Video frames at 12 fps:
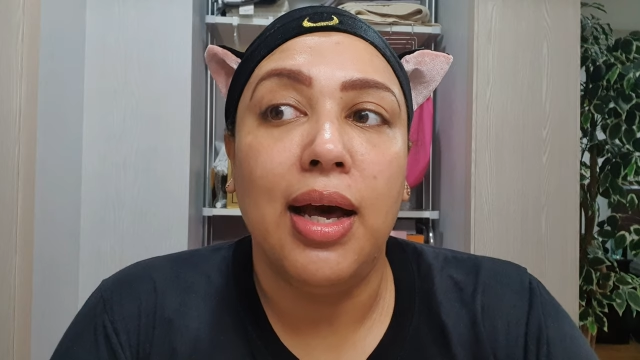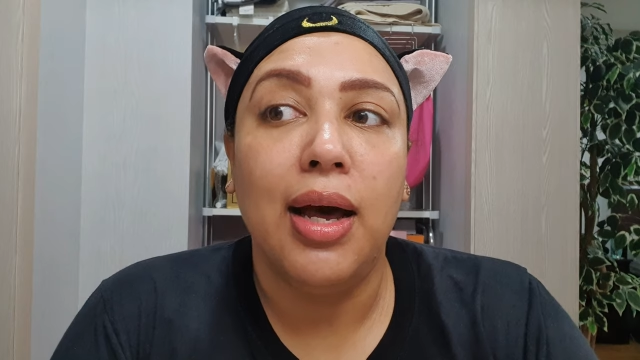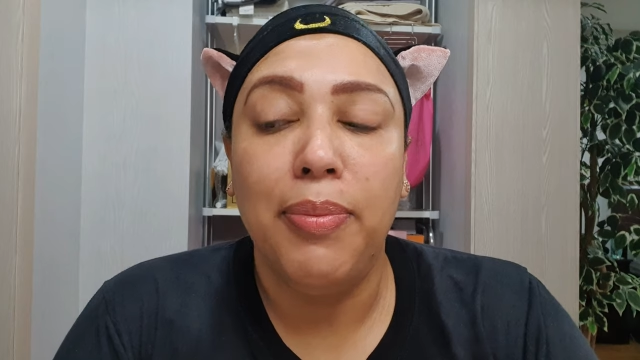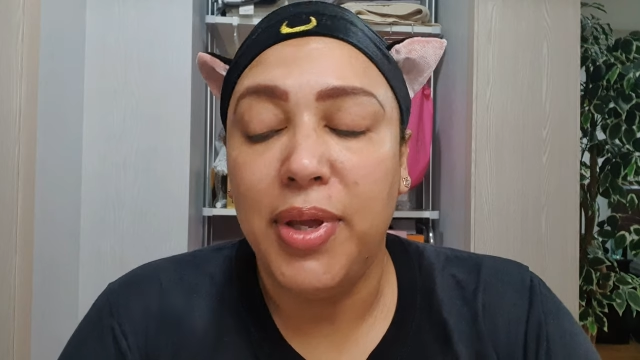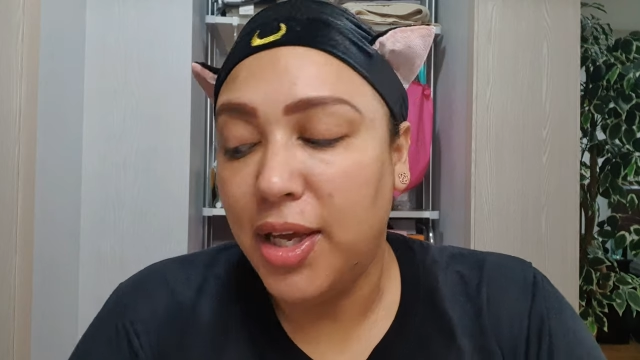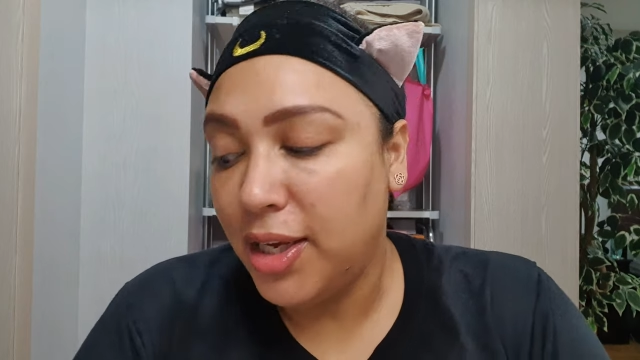
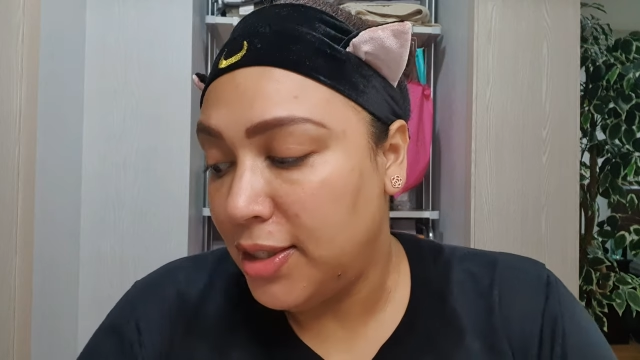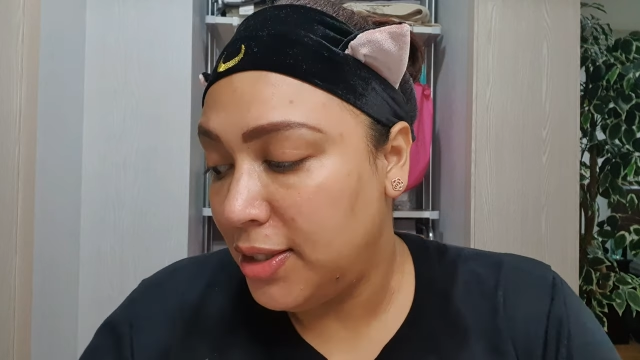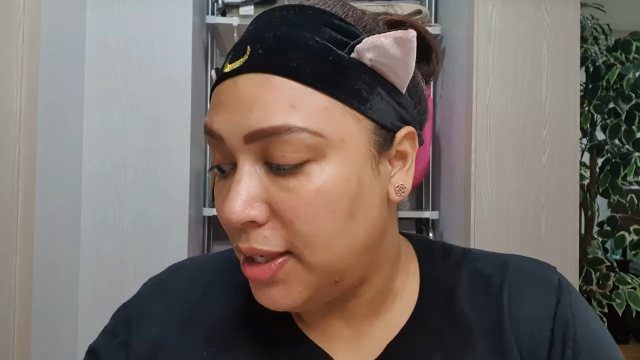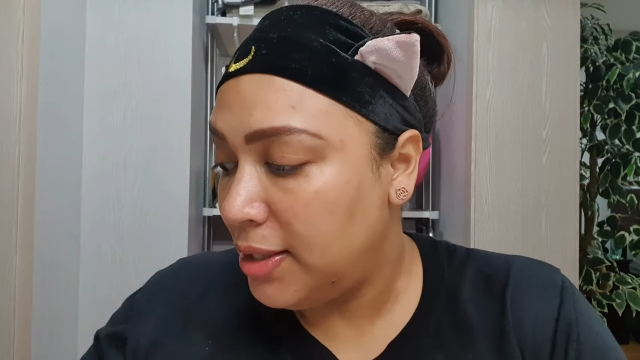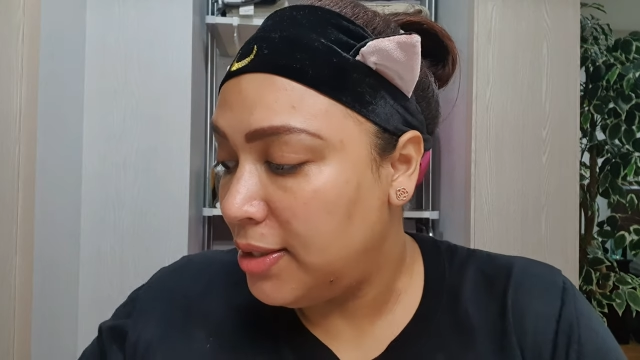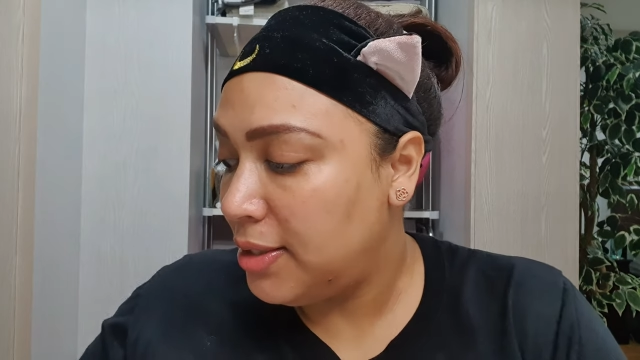Because
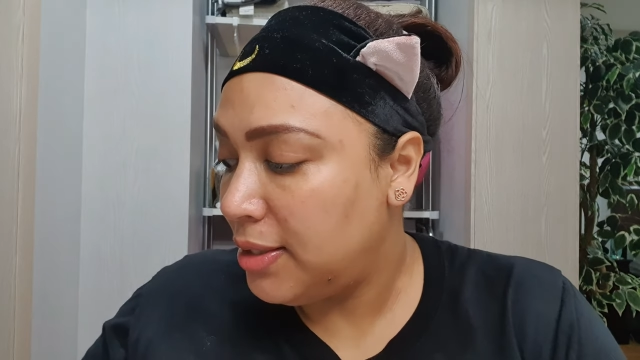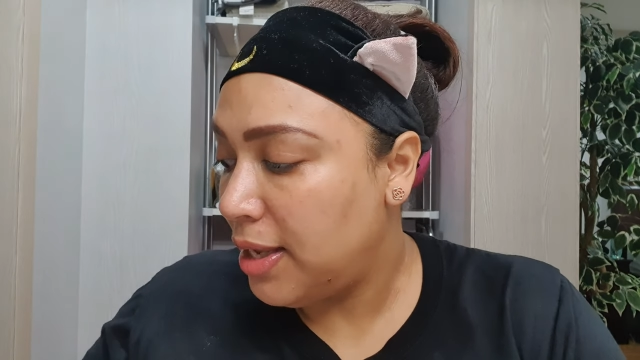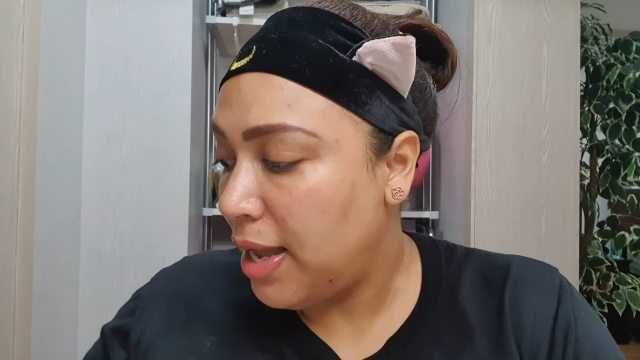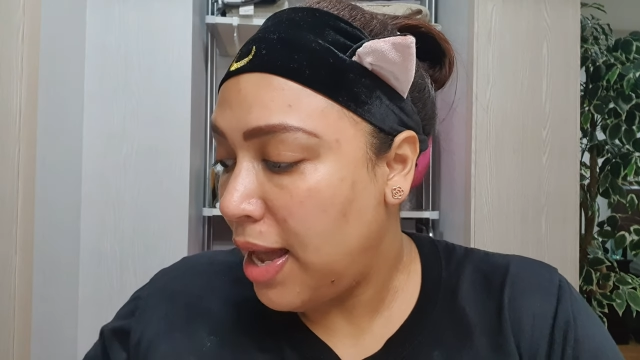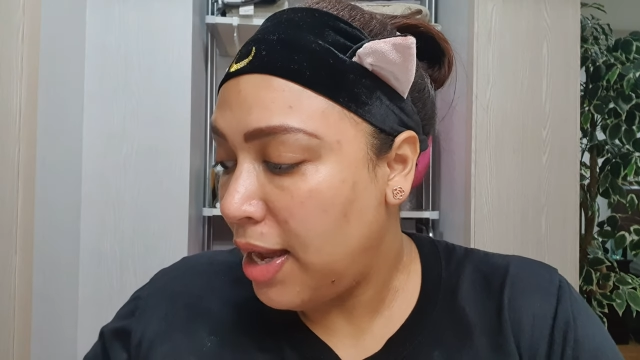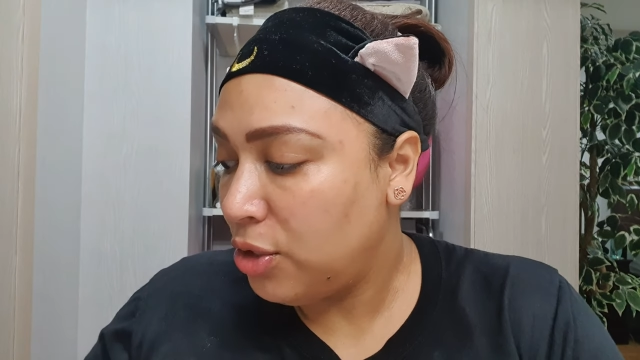it's
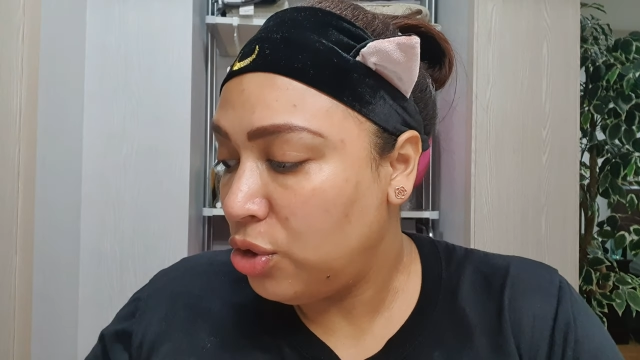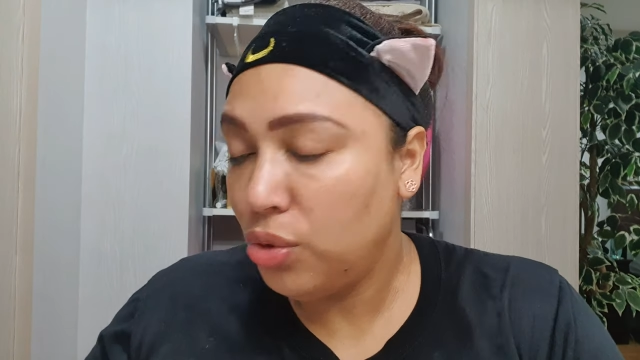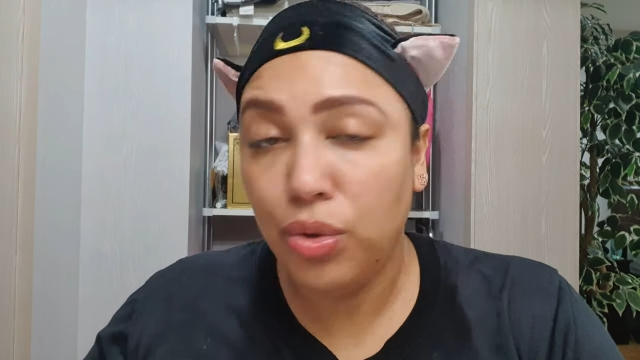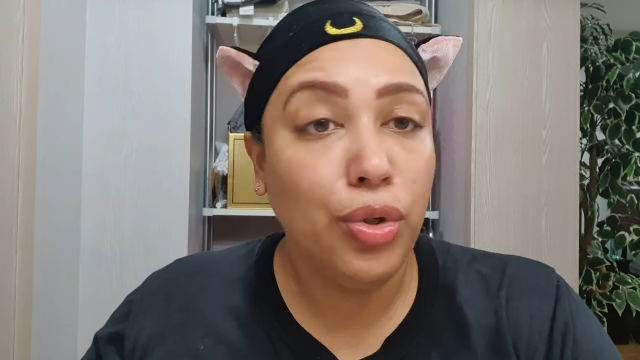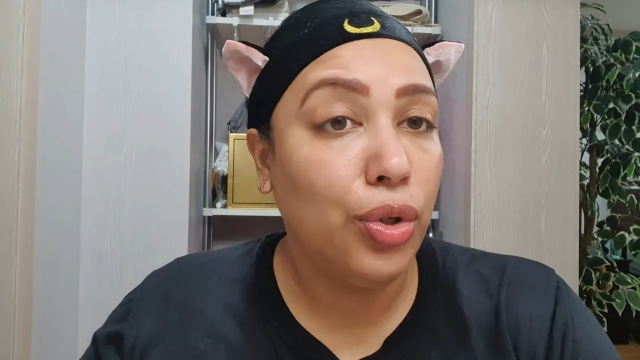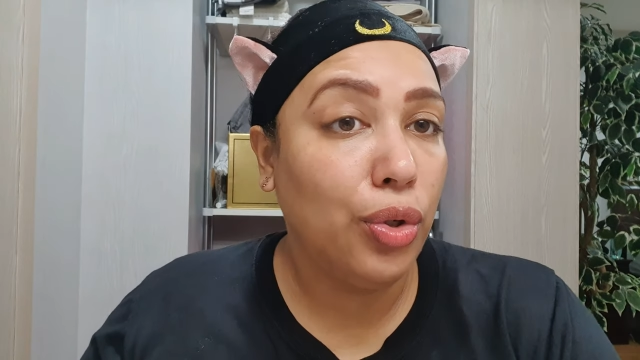
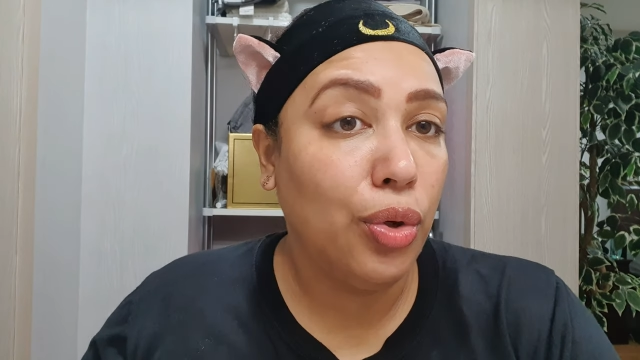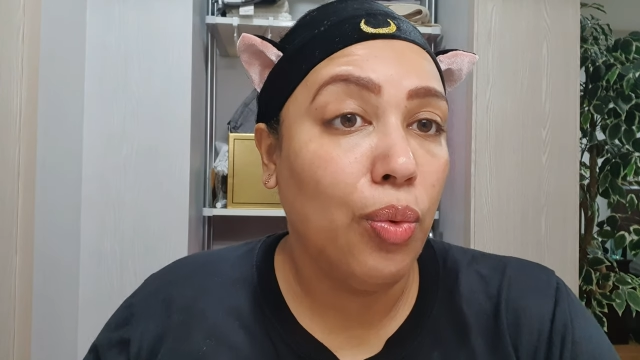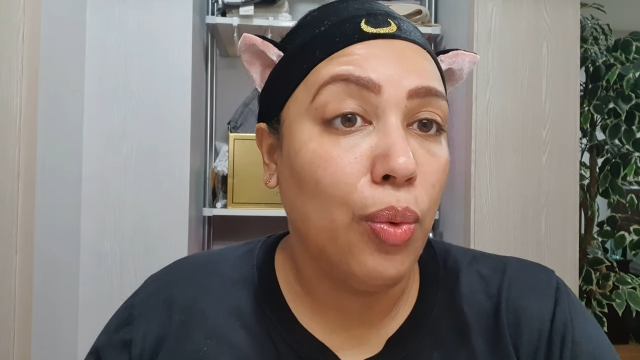actual, you know,